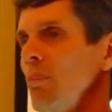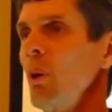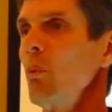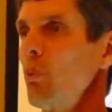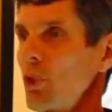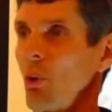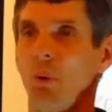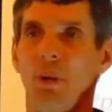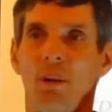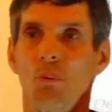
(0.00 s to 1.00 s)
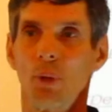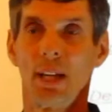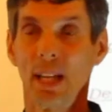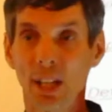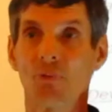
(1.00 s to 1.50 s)
Wait, so
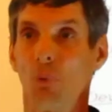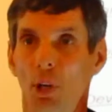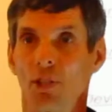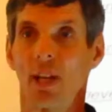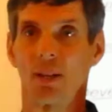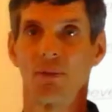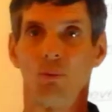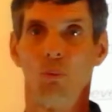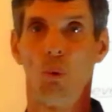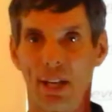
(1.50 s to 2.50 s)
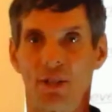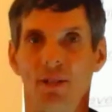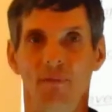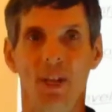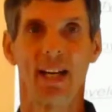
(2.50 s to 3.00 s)
it is 40 seconds
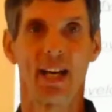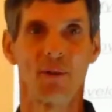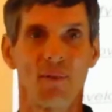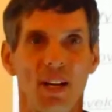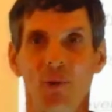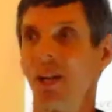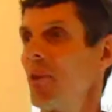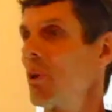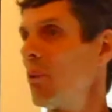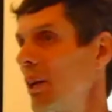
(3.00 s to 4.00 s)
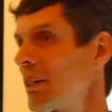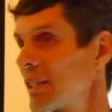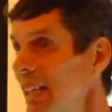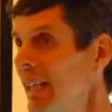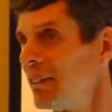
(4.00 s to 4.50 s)
waste and not added value, right? And we want to
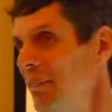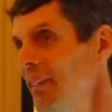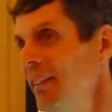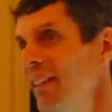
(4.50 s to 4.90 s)
see it.